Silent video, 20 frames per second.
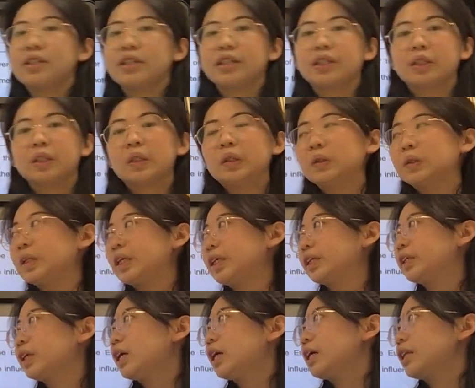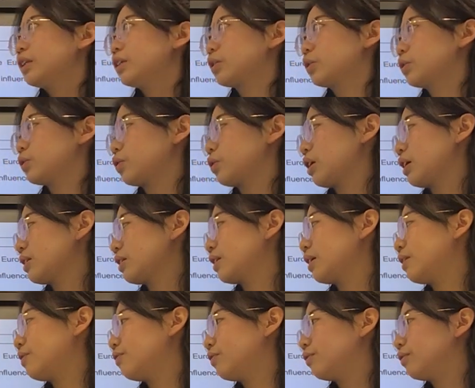including the strengths
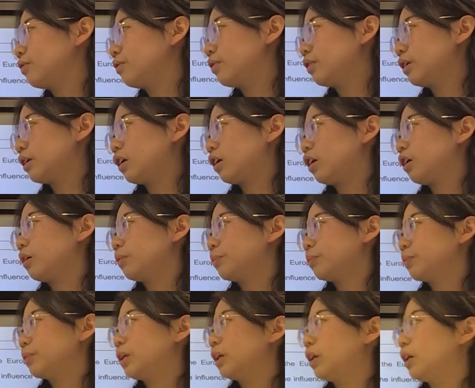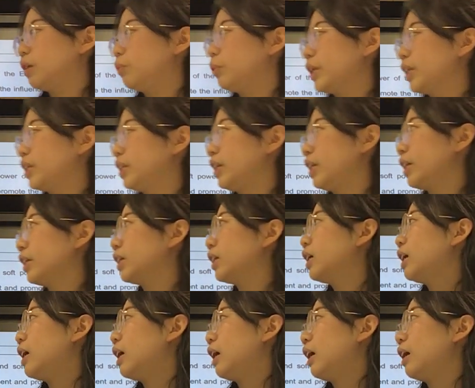and of weakness.
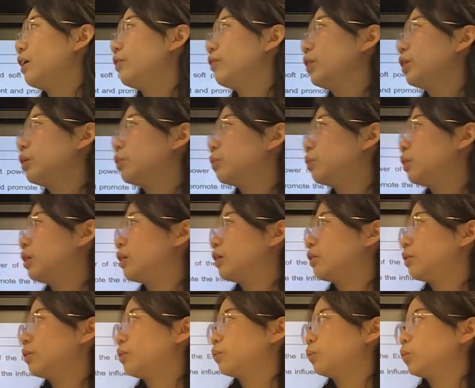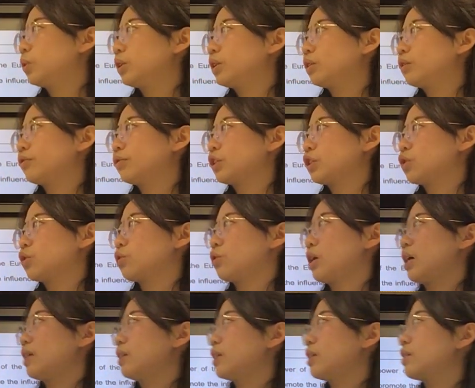I think one of the
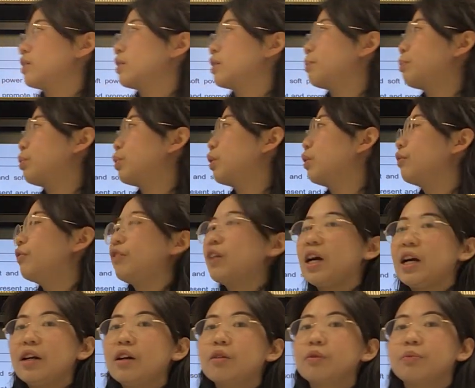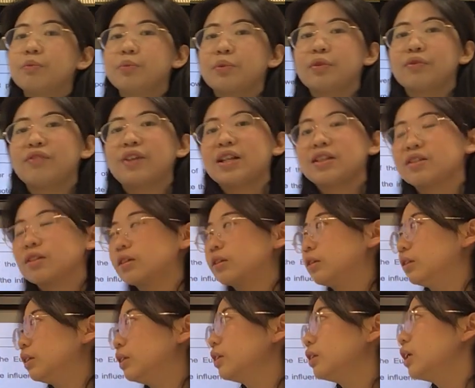strengths is the profile of Professor
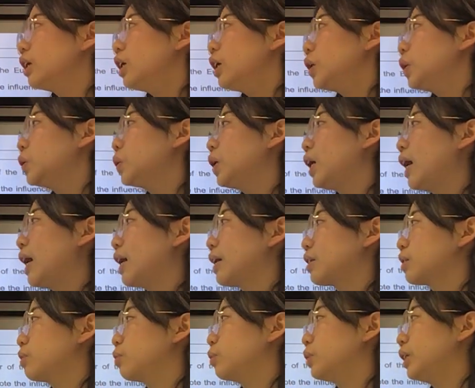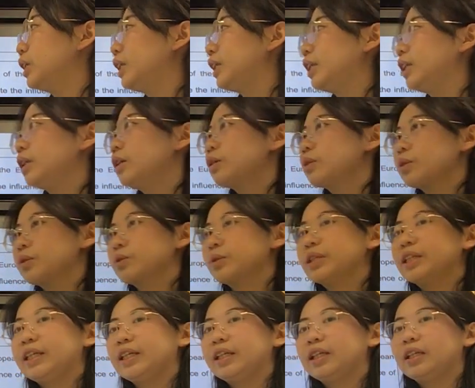Club, who has
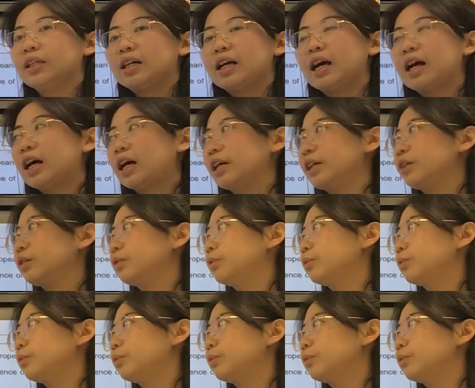really high